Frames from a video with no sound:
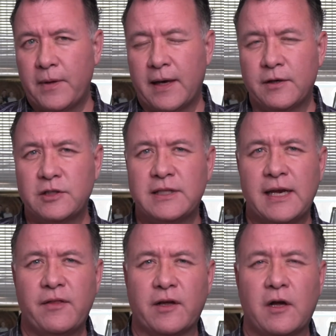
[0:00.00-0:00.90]

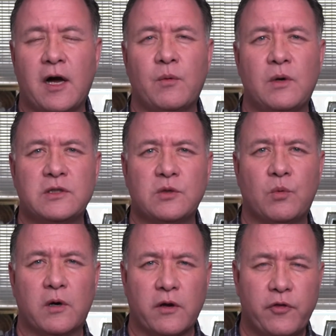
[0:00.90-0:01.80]
understanding that God wants to
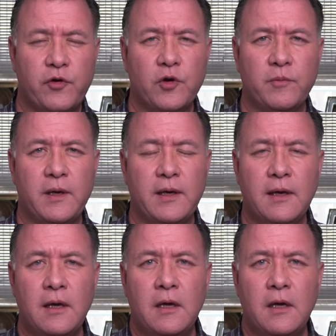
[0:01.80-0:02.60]
work through me.